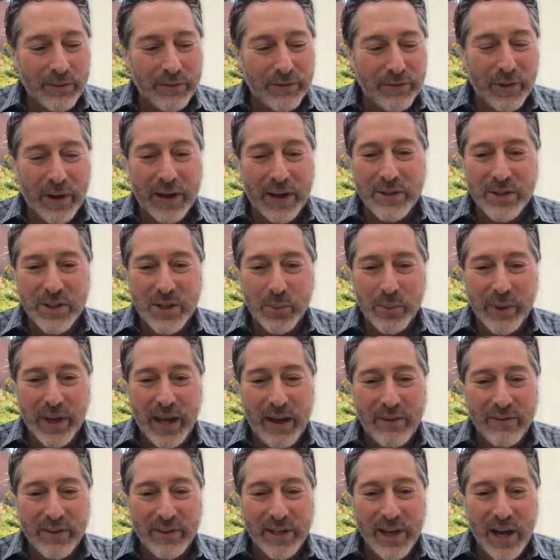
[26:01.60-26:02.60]
friends that we
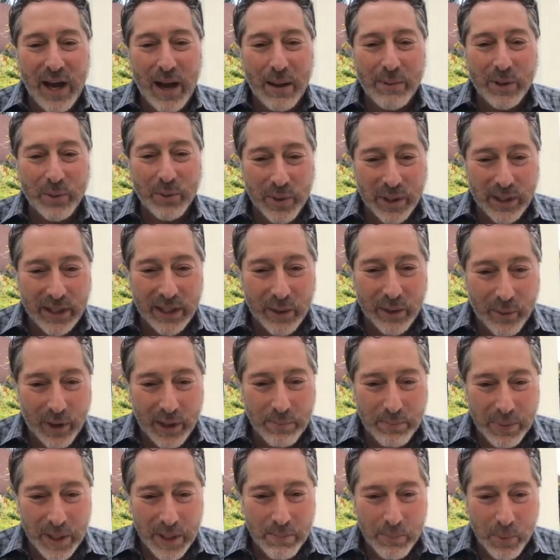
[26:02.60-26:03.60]
have in common really
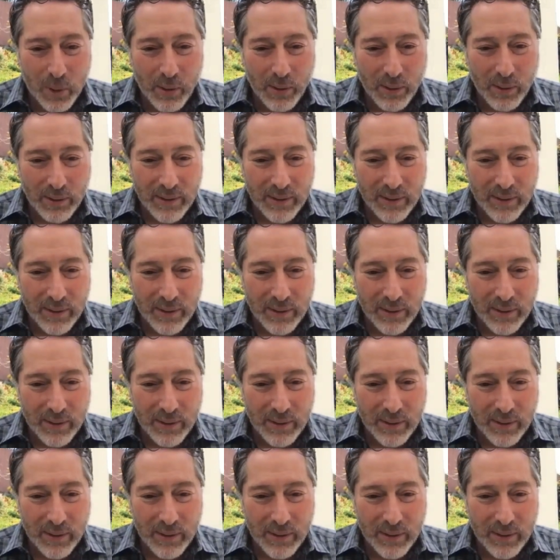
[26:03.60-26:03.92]
great people.